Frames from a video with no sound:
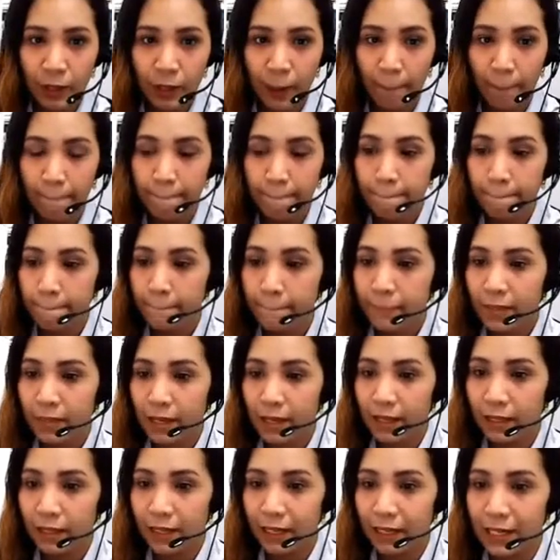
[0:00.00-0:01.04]
Okay,
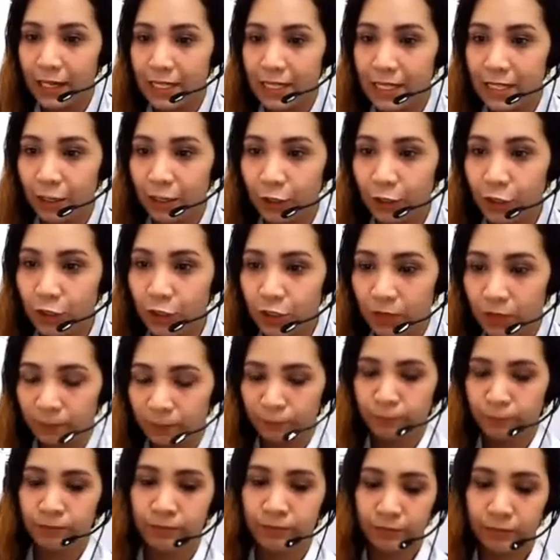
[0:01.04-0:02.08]
let us start.
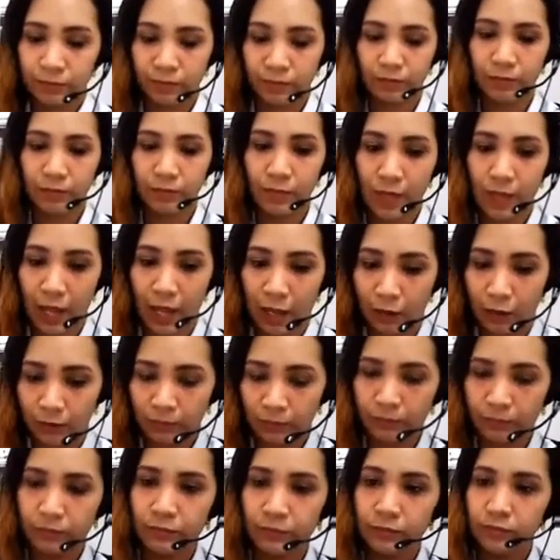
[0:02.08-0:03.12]
Now,
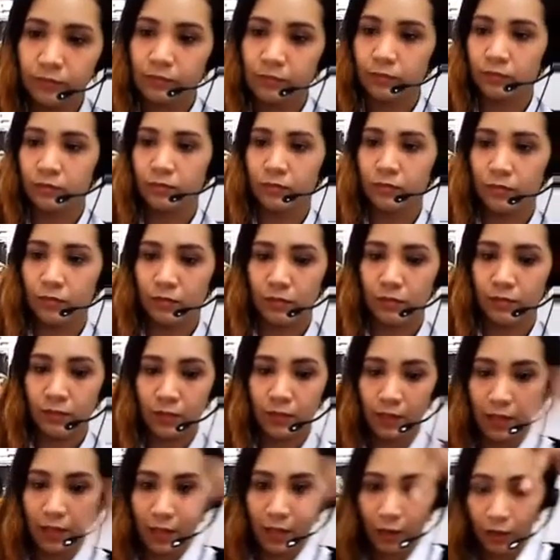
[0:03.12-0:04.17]

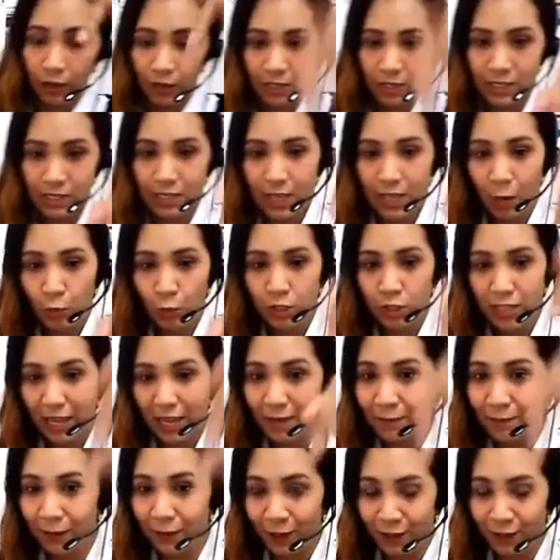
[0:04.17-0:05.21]
this is our
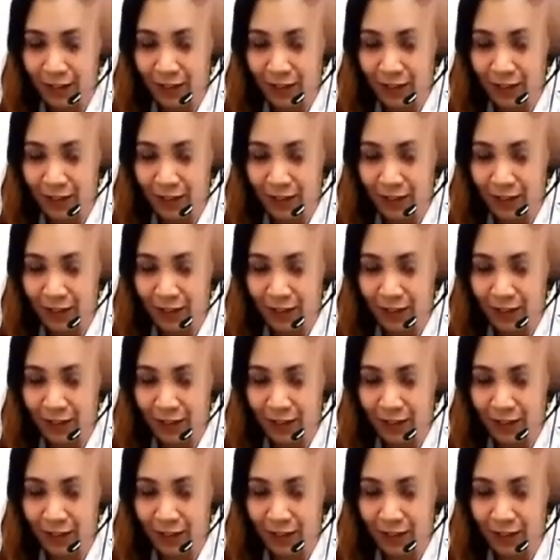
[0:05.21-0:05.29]
table,